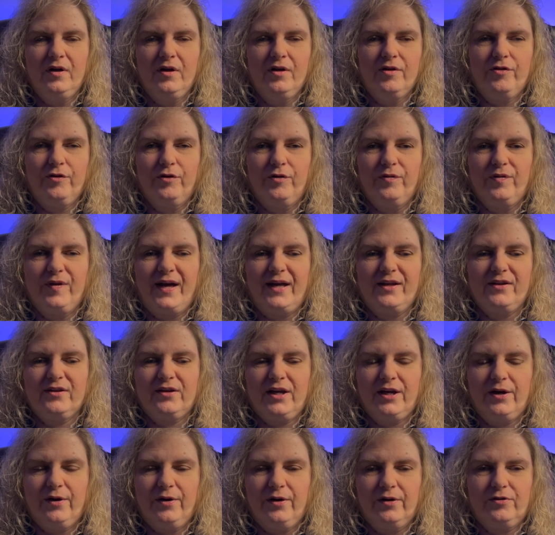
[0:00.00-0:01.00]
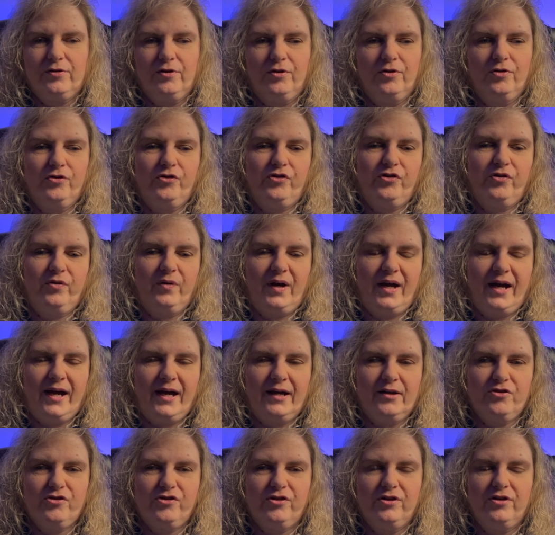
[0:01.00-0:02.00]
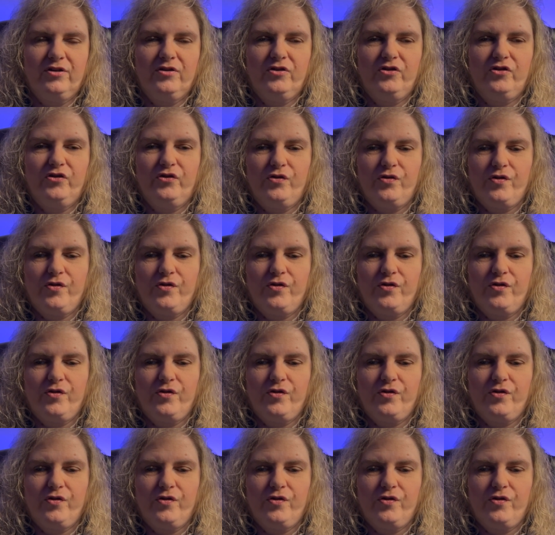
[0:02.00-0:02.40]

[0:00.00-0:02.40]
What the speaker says: through that character's actions,